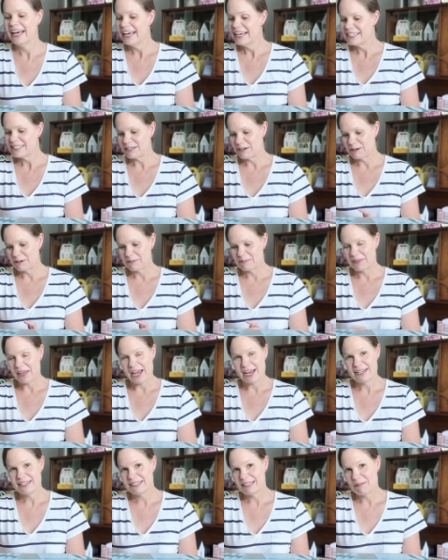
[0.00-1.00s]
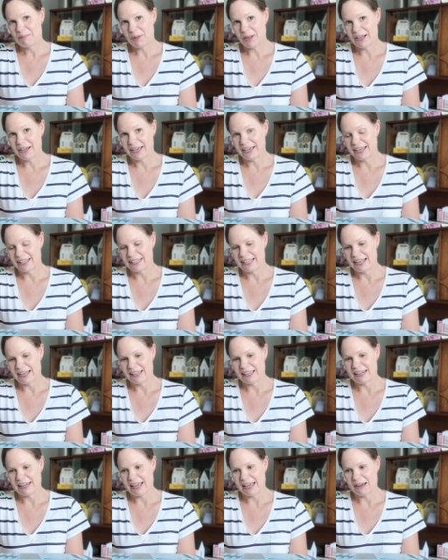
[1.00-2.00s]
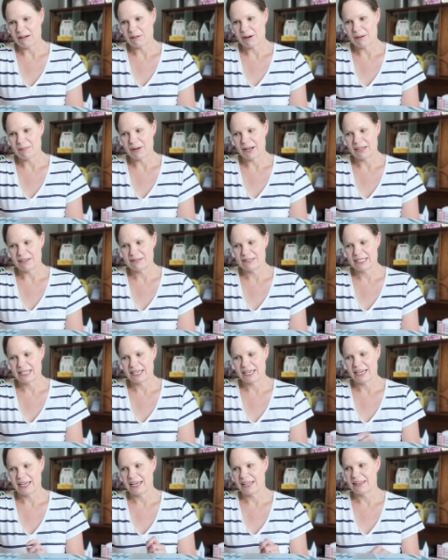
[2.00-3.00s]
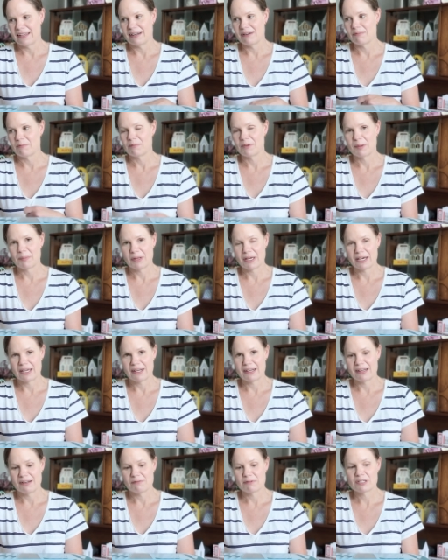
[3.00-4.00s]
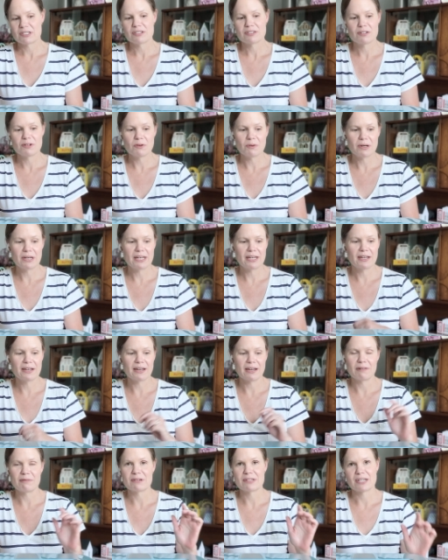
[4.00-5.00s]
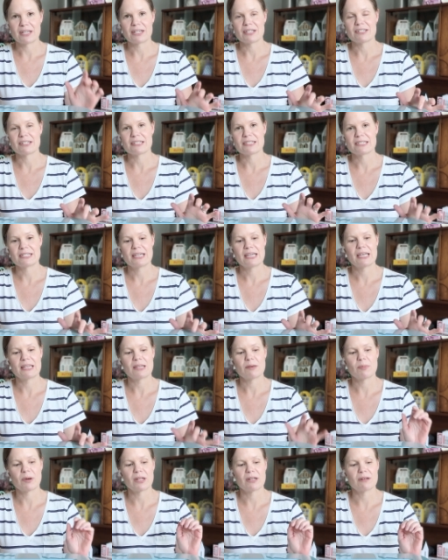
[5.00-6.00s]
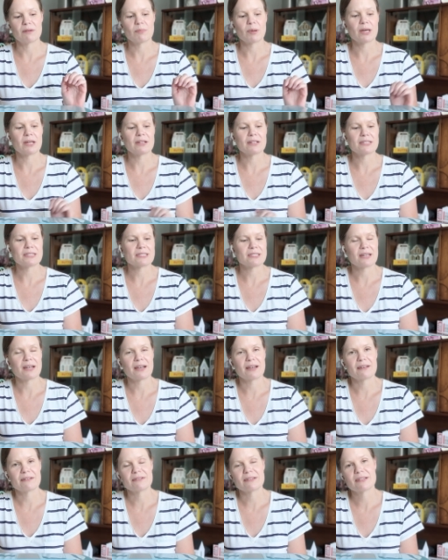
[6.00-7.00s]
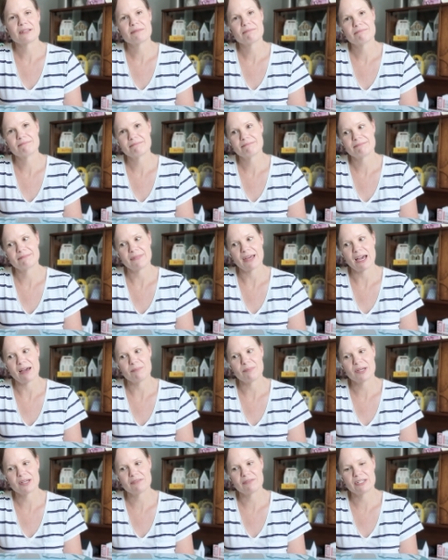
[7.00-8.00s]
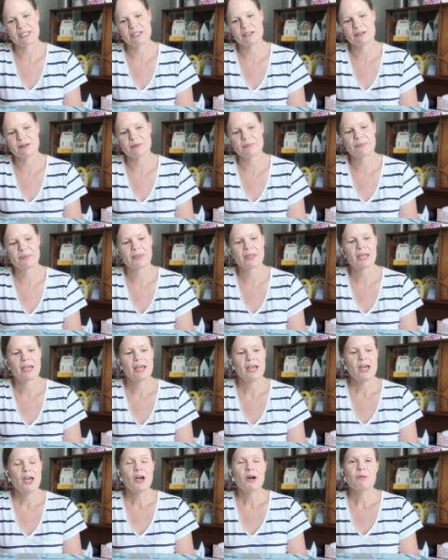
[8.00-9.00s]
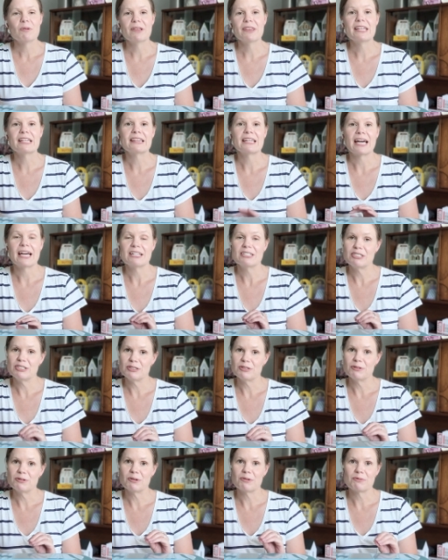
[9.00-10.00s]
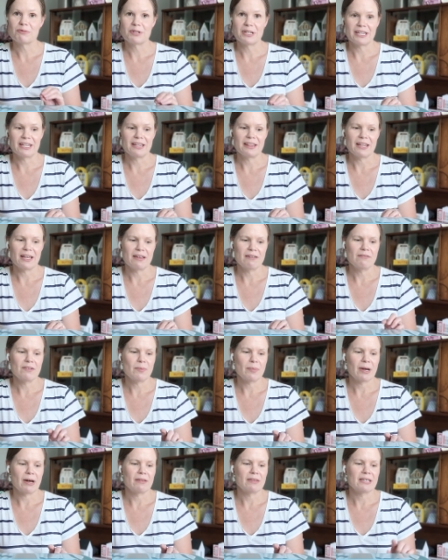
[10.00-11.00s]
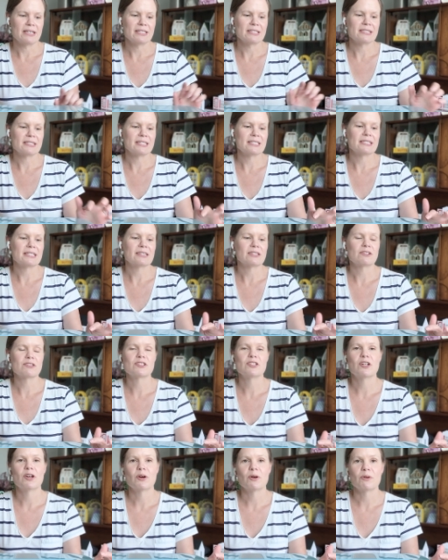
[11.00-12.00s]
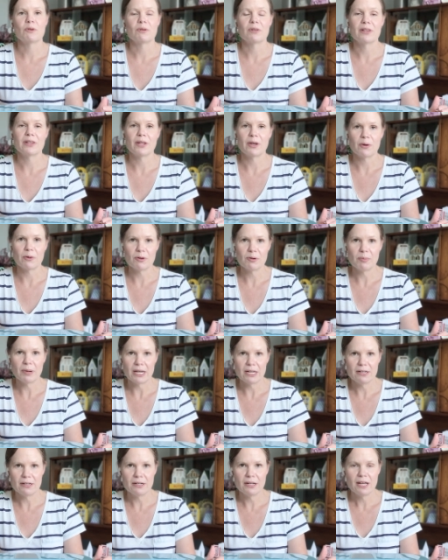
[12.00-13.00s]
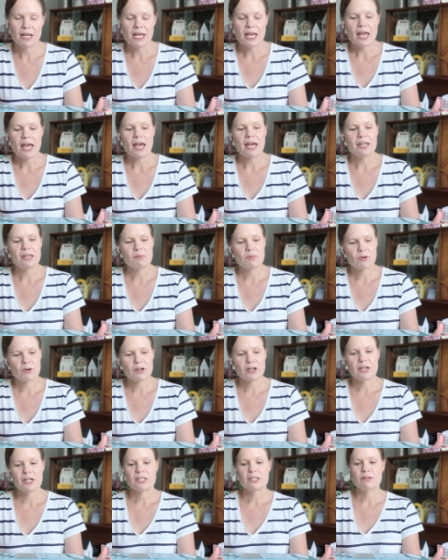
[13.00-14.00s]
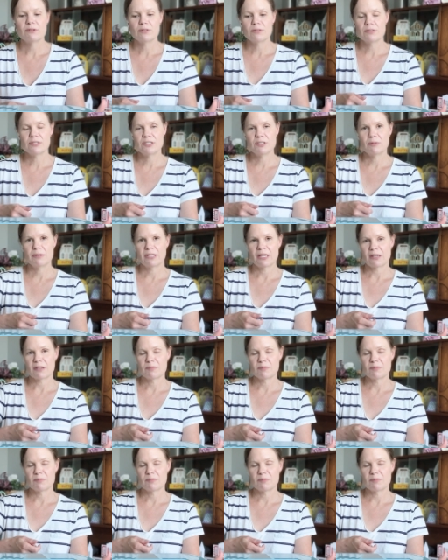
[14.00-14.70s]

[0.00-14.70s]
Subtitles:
so I just unplug it at the end of the day when I'm not using it and then replug it in, which is annoying. I wish I could just hit the button, but it's not that big of a deal. One thing that I do really love about this is that there's no load button anymore. You used to in the other